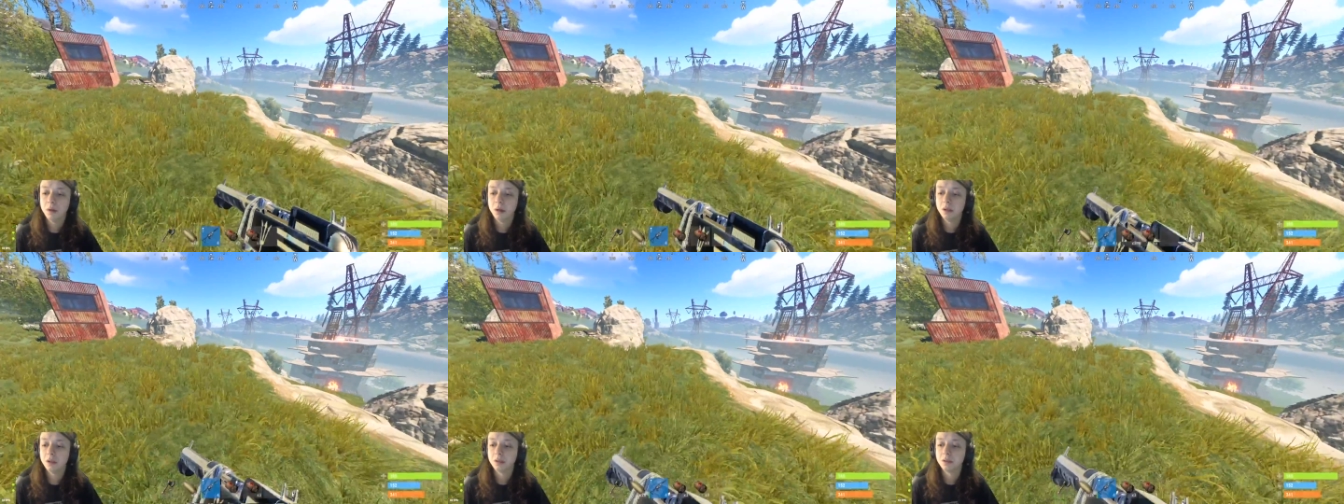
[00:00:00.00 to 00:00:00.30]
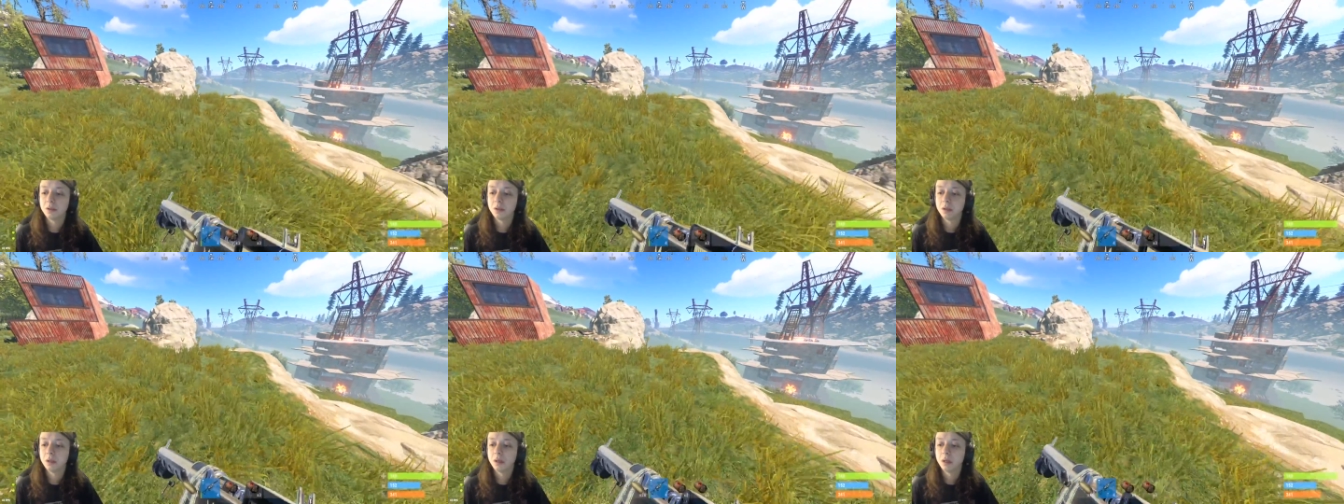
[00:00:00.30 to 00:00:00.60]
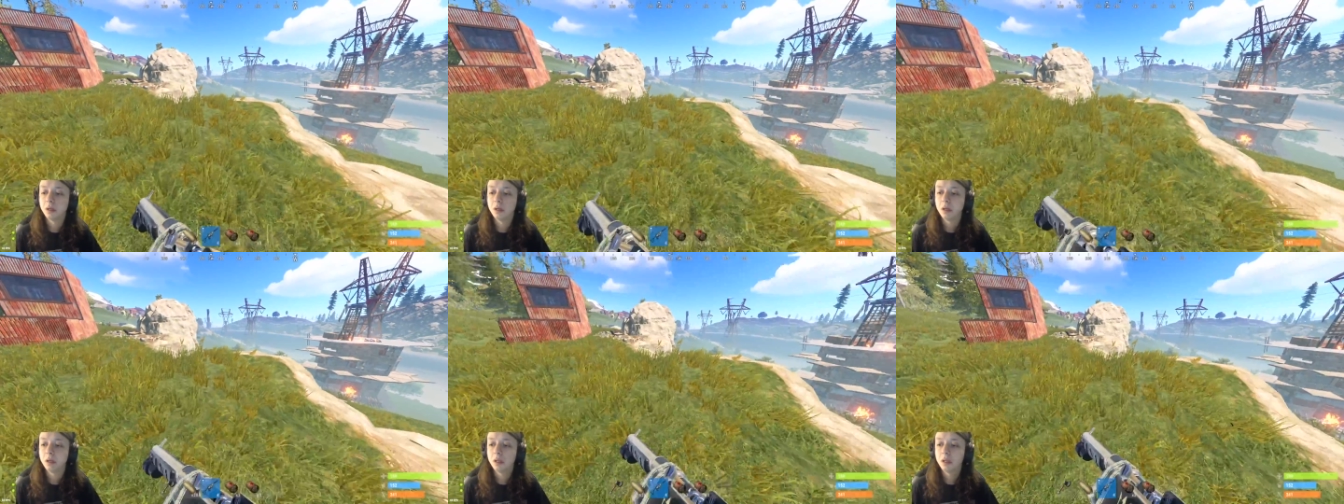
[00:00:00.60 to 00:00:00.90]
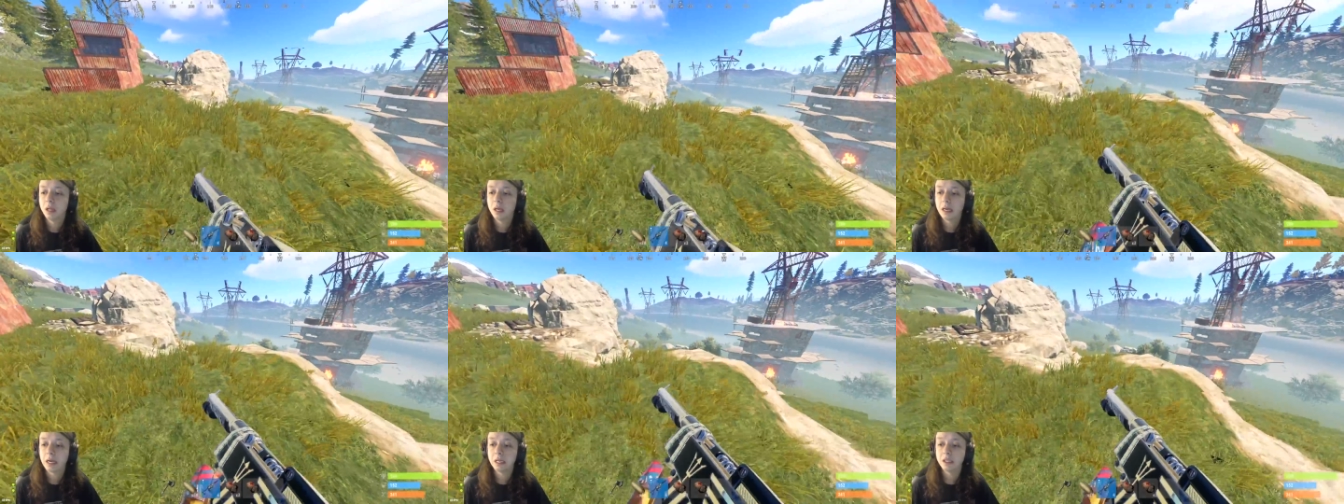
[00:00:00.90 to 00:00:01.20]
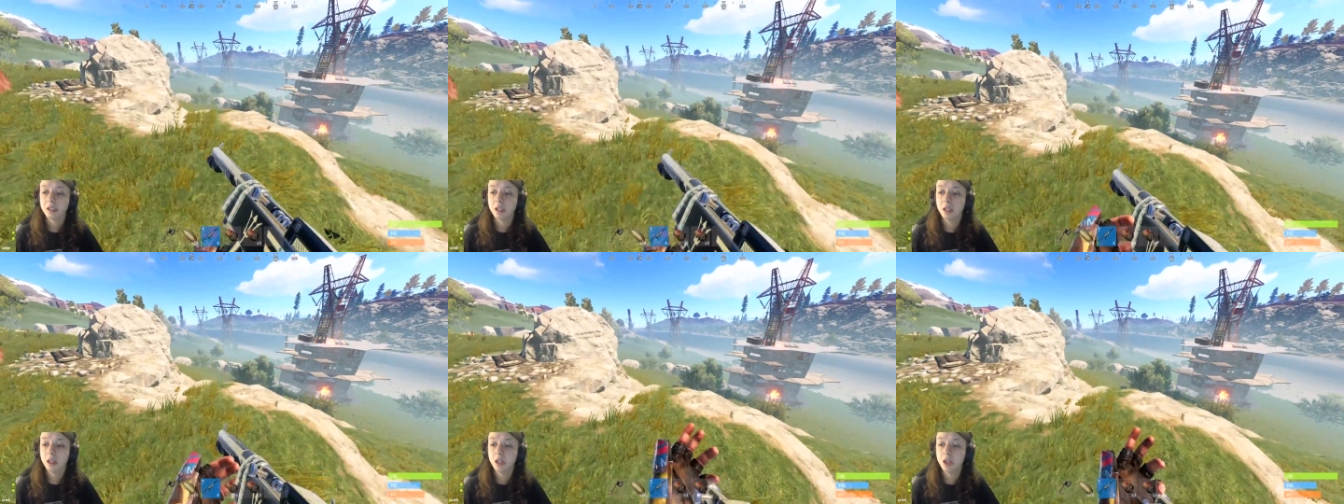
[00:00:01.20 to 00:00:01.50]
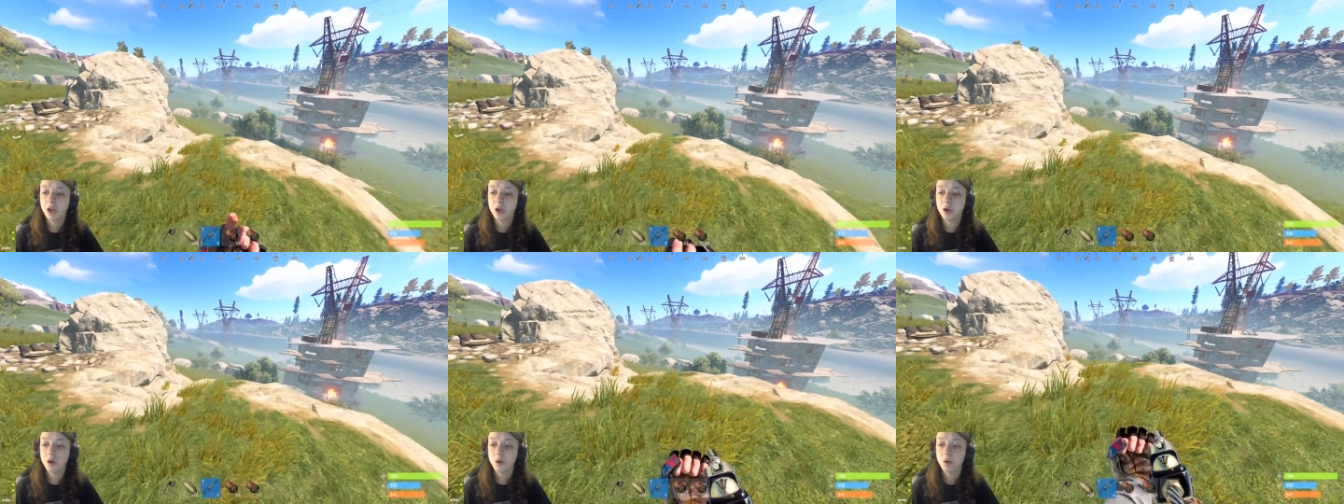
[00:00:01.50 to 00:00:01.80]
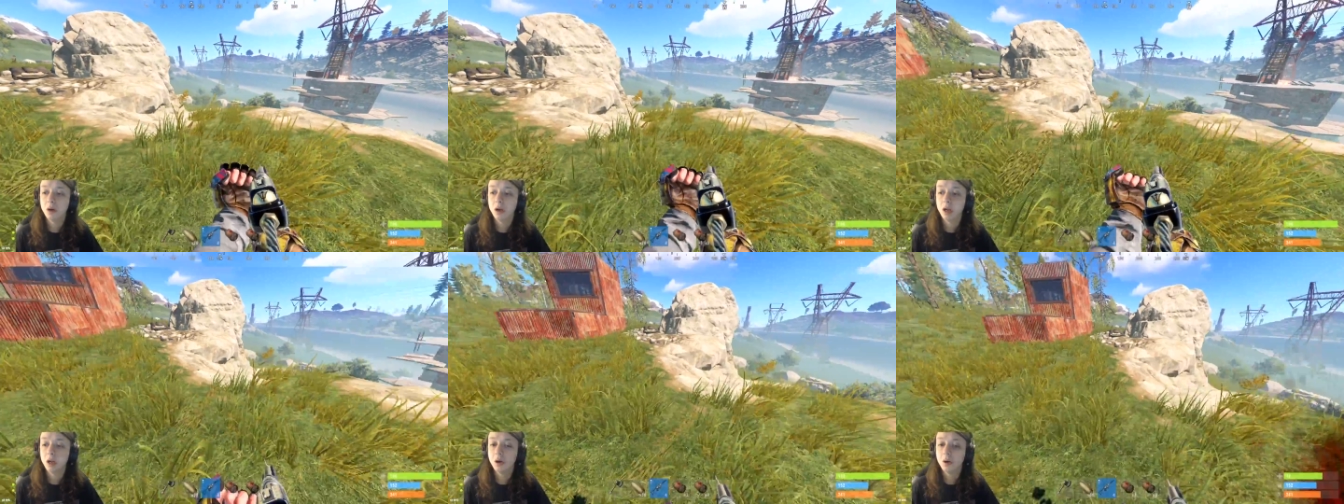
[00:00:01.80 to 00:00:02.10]
I spawned right next to you guys. That guy's low,
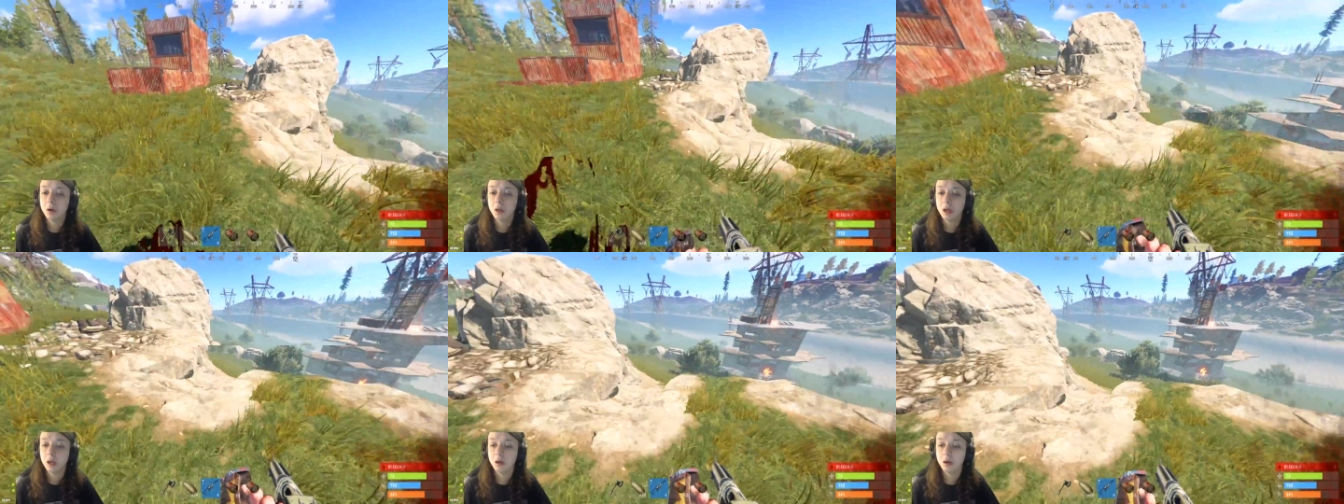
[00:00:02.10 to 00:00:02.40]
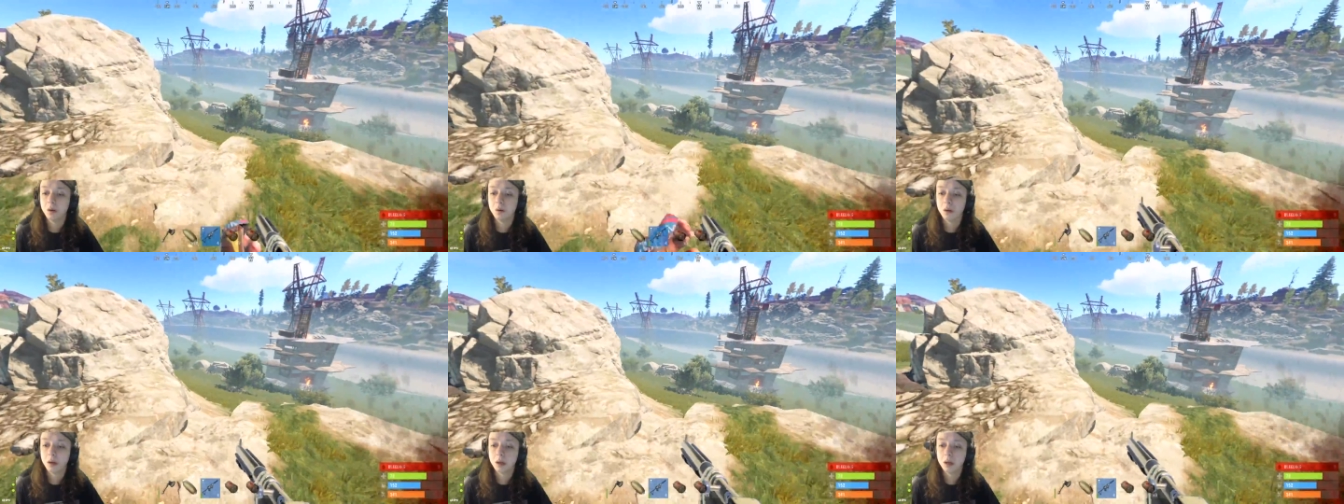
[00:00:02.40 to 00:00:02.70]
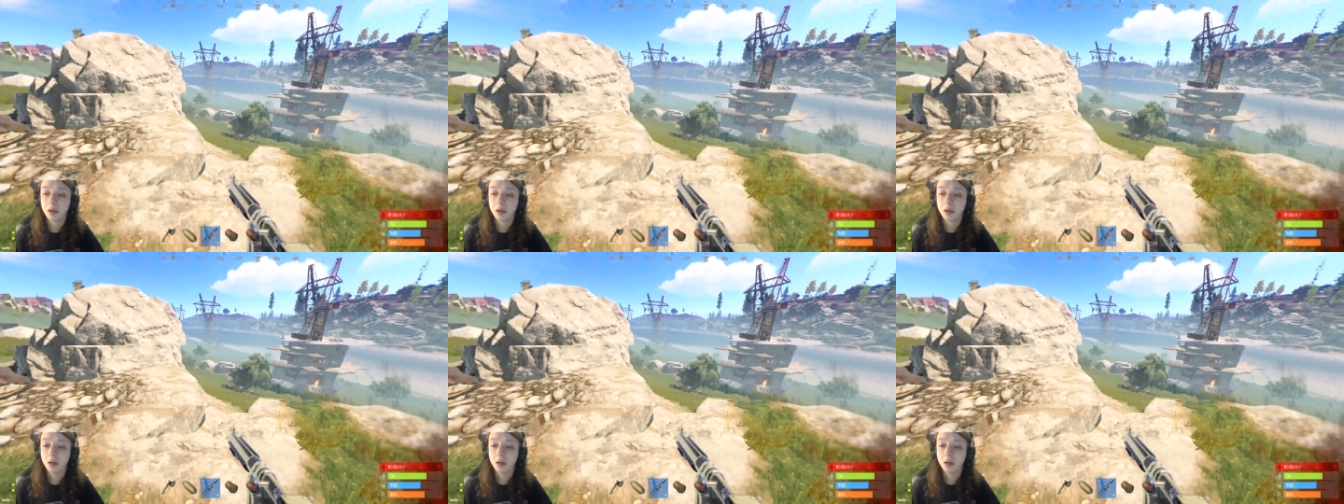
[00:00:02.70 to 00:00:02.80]
low, low.